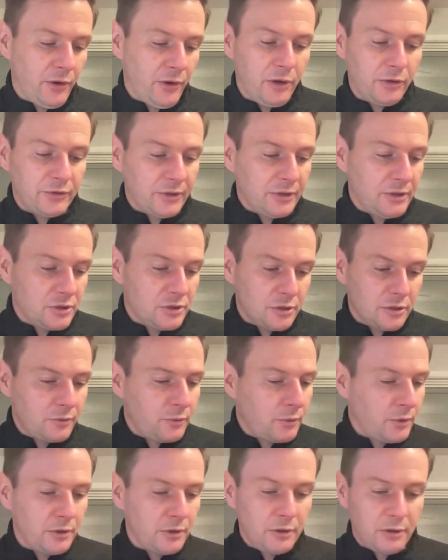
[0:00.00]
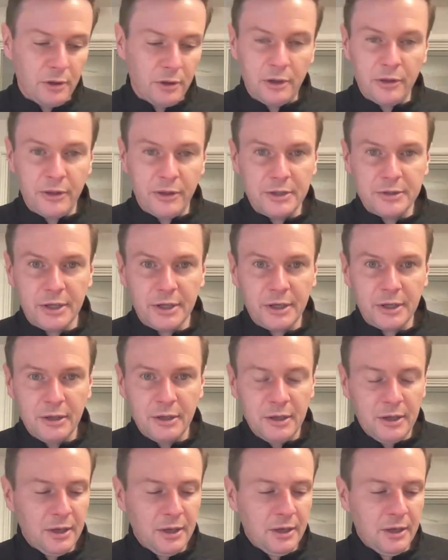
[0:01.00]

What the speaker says: all signatures were authentic.